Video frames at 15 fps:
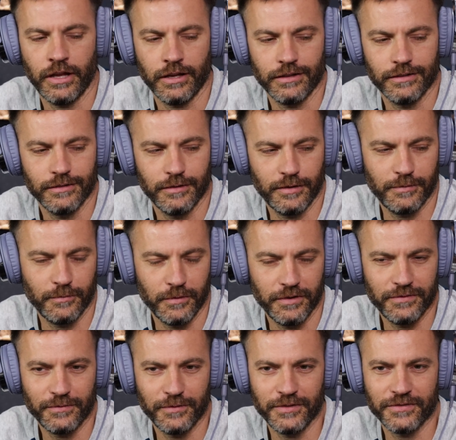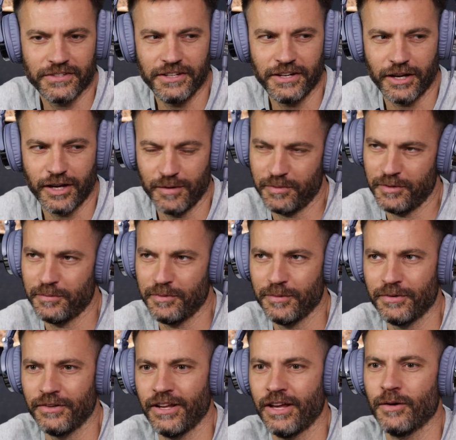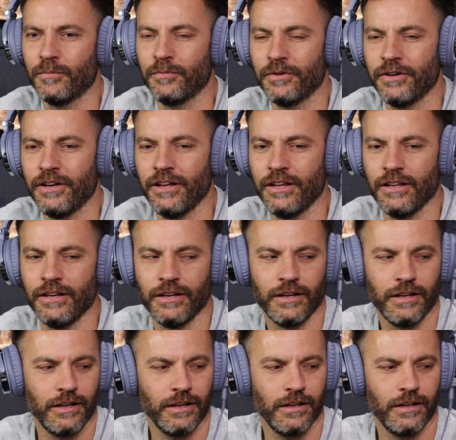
Like, we've seen a couple of people now put it in